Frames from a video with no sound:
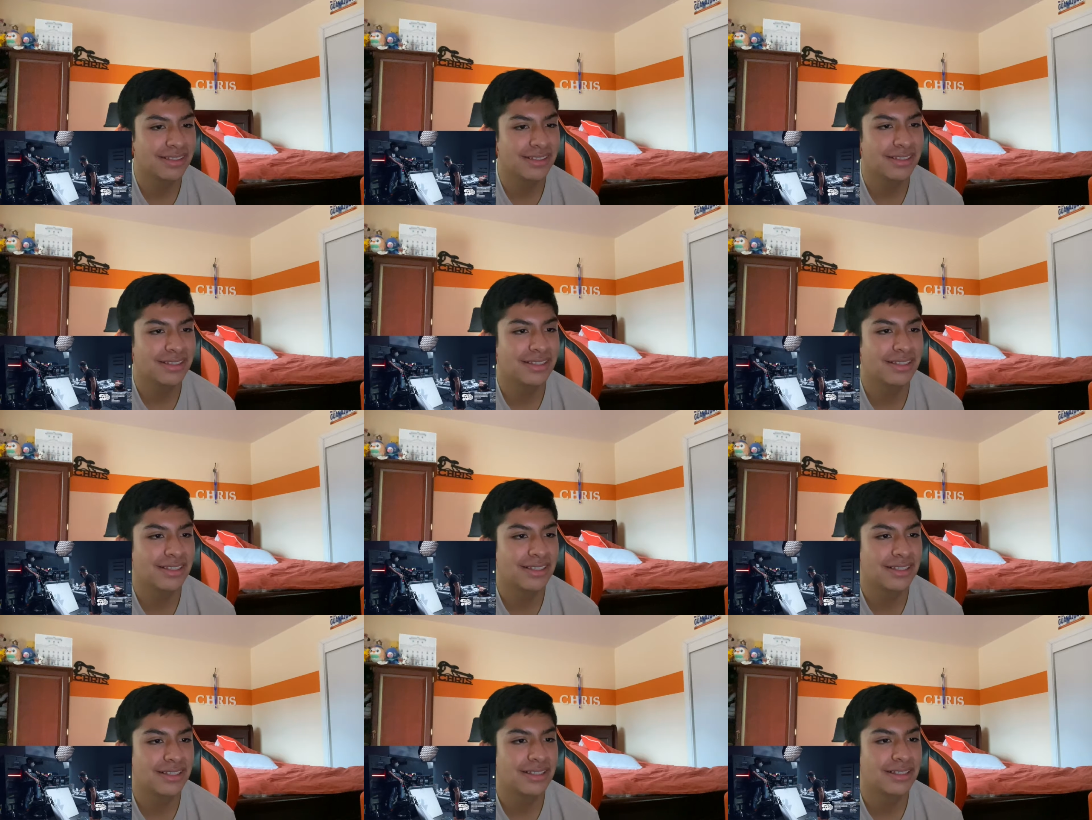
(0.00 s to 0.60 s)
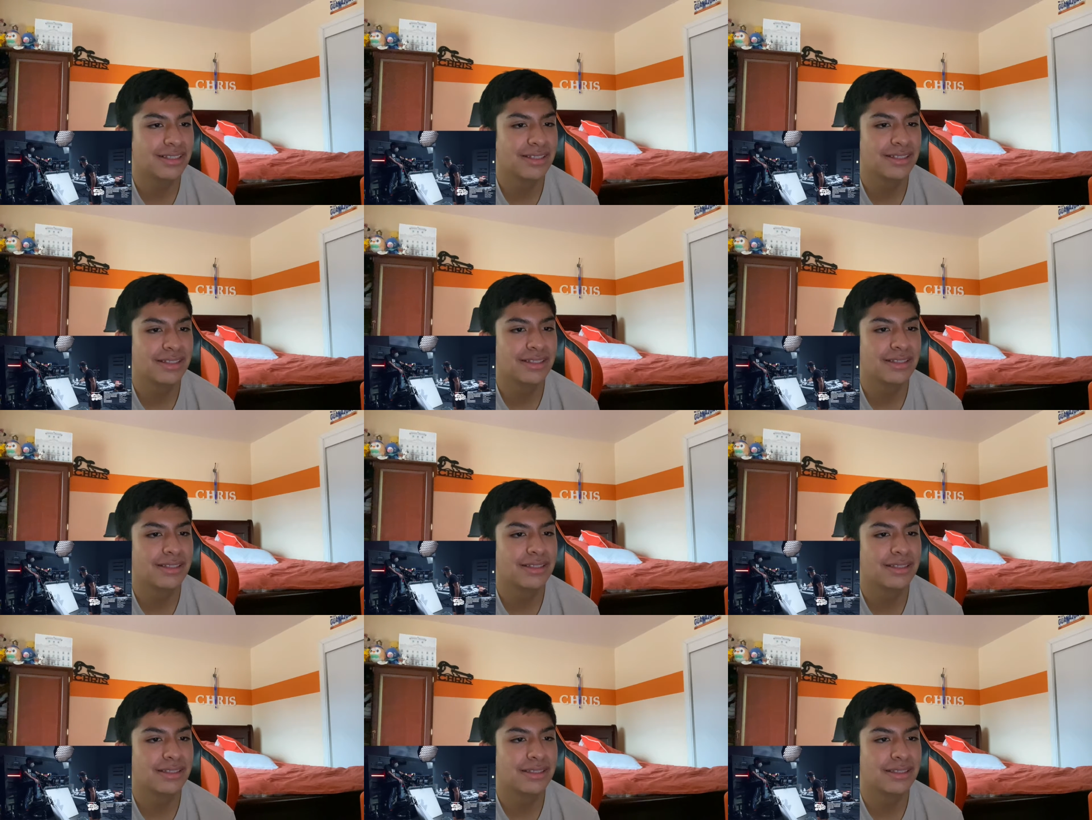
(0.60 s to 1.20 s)

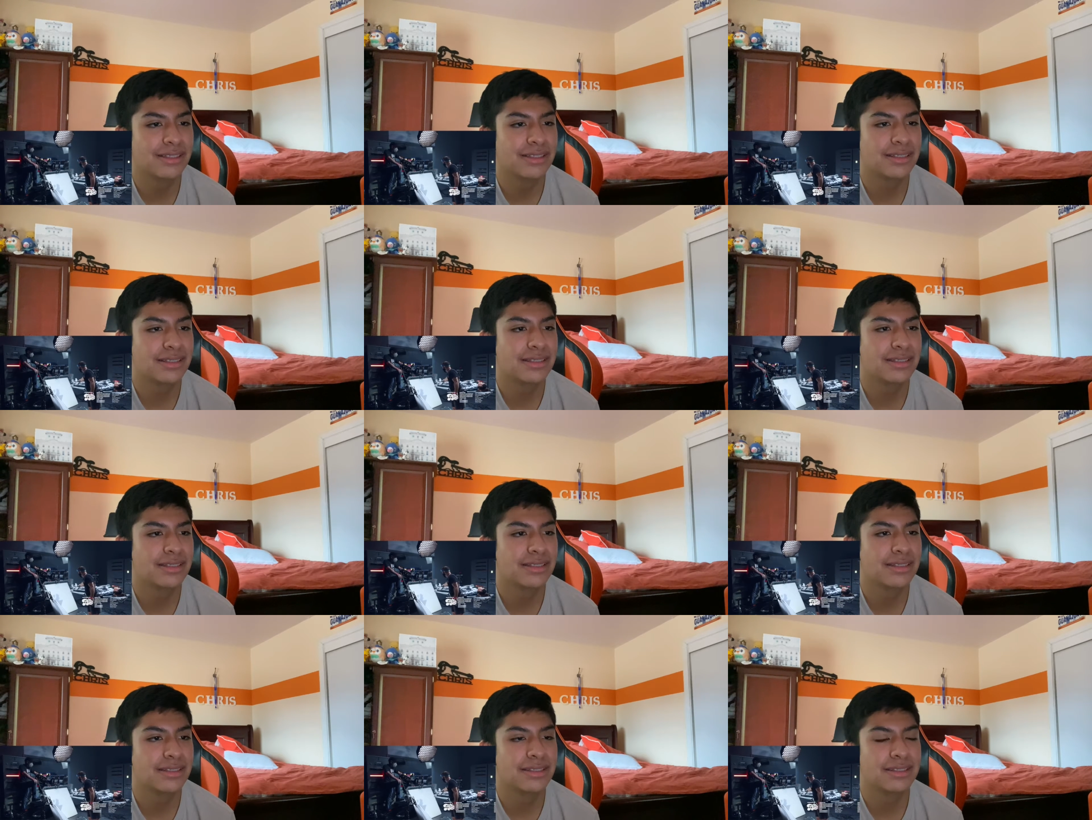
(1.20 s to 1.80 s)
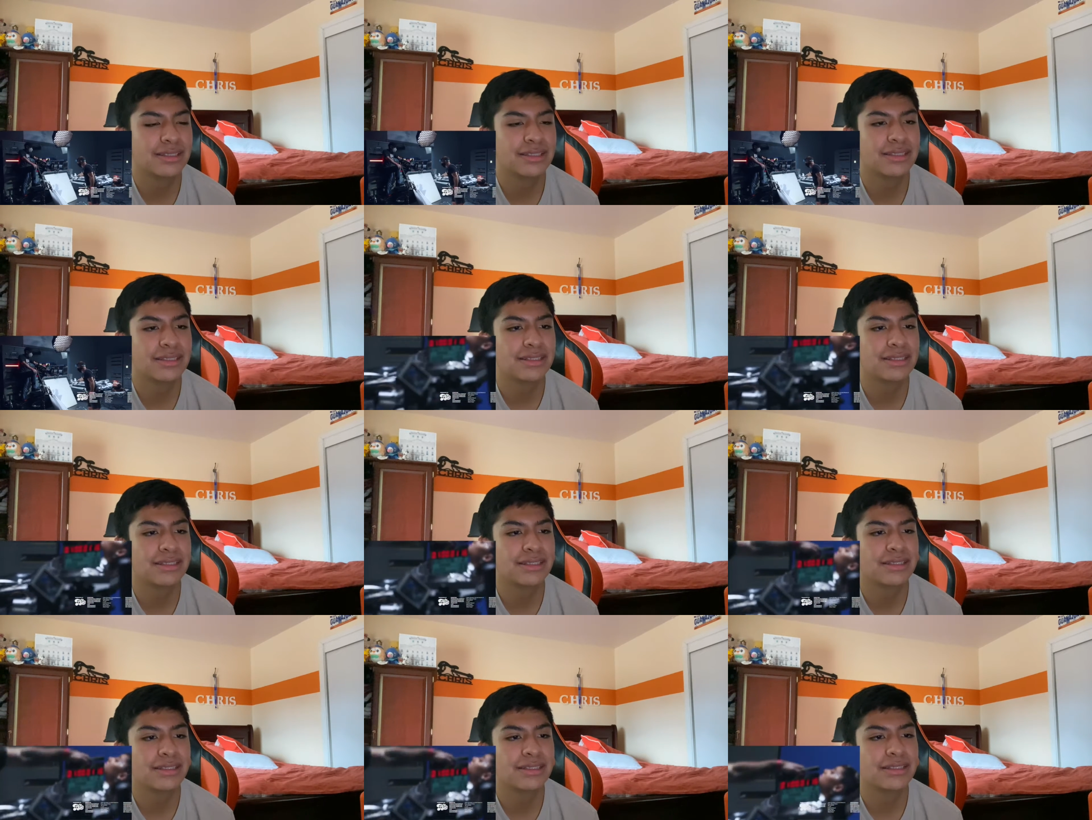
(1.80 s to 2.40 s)

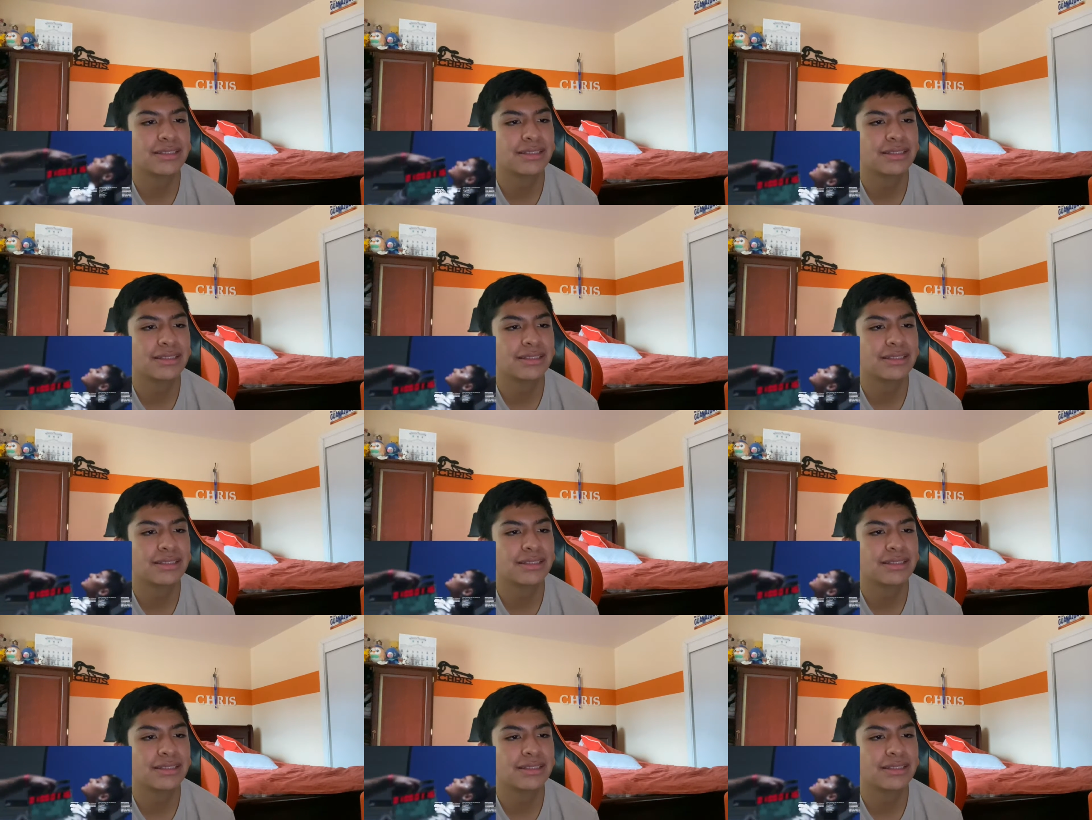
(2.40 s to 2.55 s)
(no one is talking)